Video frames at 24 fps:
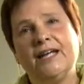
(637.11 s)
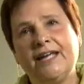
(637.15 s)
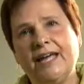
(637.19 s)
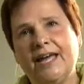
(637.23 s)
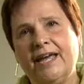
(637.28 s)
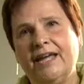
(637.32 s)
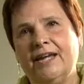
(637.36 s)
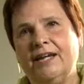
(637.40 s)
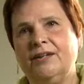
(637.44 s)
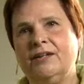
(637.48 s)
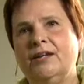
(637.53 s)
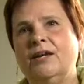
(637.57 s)

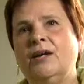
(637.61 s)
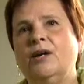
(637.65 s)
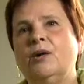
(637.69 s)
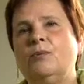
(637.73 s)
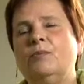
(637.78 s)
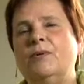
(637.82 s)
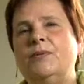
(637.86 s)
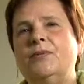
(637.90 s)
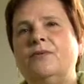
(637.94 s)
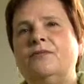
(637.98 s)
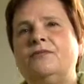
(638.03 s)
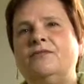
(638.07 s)
again
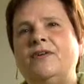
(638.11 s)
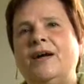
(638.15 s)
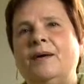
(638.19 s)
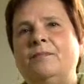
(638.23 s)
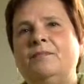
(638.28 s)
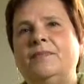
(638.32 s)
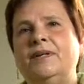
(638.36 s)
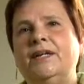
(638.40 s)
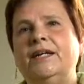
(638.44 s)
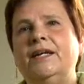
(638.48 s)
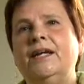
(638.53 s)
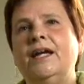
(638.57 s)
with the
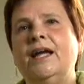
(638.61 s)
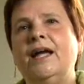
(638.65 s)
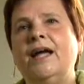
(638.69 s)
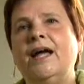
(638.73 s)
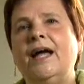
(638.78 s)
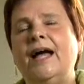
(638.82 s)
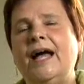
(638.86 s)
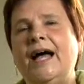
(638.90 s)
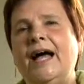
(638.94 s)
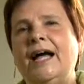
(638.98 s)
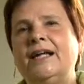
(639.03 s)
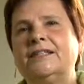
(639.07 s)
family
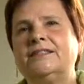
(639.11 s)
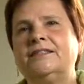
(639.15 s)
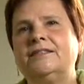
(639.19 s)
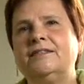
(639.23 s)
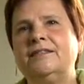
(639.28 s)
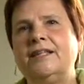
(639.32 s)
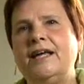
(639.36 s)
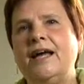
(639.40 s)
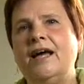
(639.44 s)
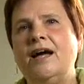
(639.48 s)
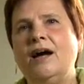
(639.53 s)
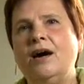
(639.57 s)

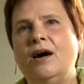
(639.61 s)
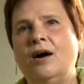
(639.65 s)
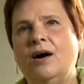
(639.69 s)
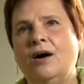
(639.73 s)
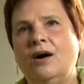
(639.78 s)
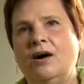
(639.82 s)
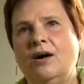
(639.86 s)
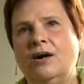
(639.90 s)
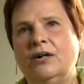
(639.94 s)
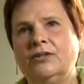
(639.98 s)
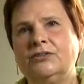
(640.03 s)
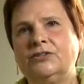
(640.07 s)
at their
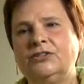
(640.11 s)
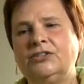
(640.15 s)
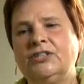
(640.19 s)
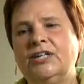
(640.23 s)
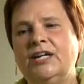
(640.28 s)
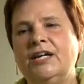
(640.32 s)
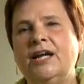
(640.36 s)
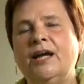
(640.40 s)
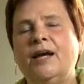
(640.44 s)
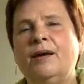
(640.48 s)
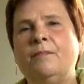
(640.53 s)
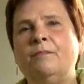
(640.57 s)

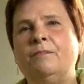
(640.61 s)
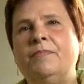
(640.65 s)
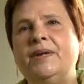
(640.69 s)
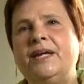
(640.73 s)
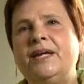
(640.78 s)
heart.